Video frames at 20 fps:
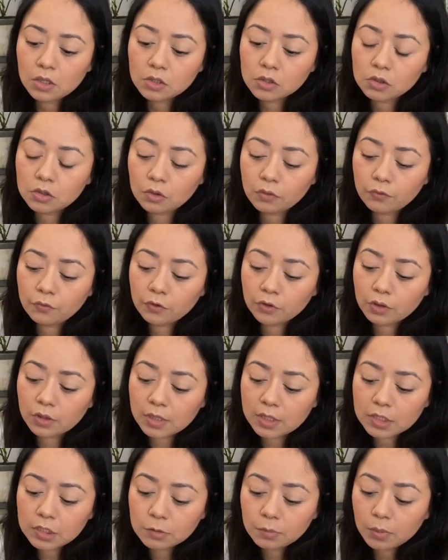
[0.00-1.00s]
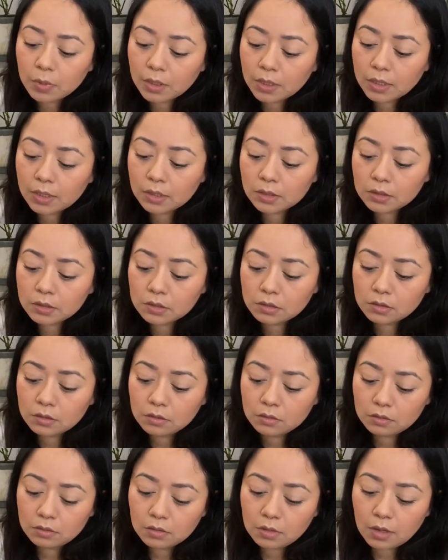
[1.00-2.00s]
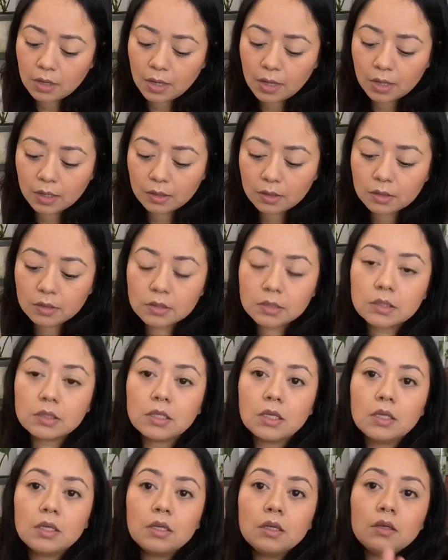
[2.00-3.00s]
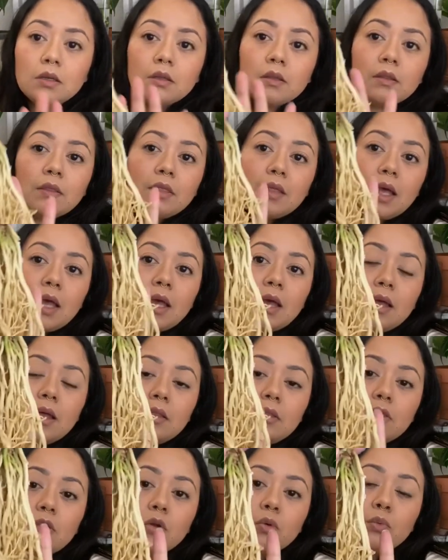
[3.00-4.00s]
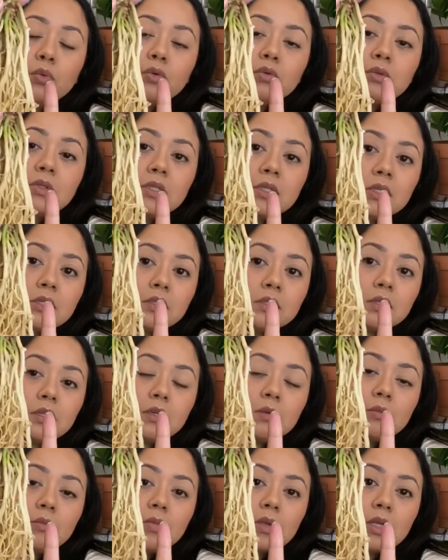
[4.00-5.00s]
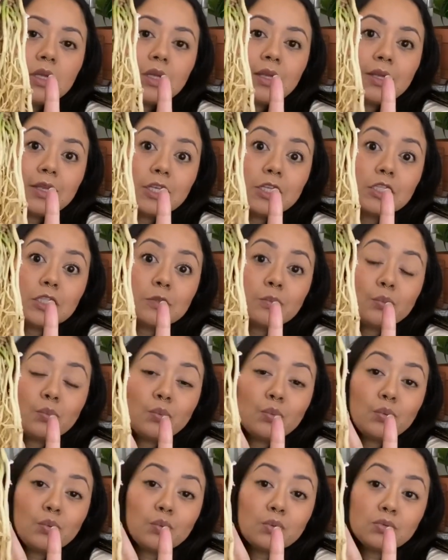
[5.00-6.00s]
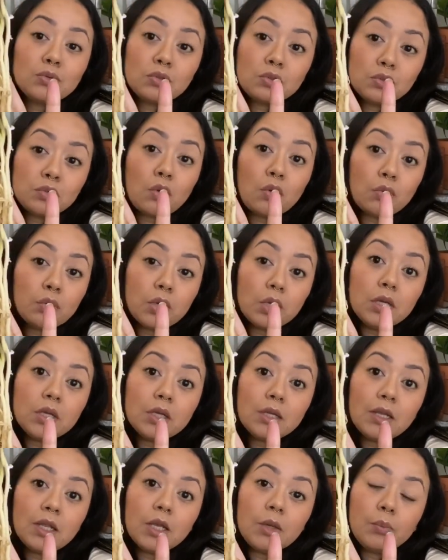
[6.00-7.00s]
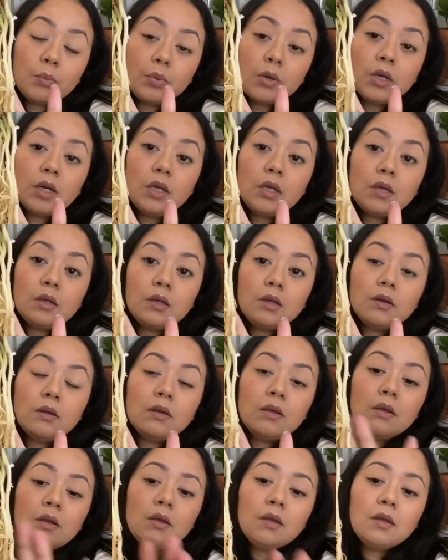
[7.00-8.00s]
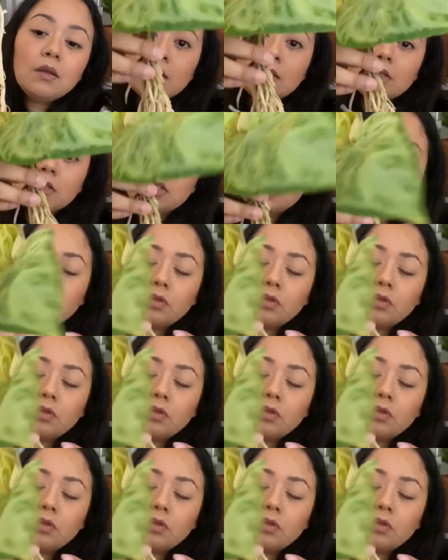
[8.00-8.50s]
So for these plants, I could see that the root system, it's so good, like pretty good. So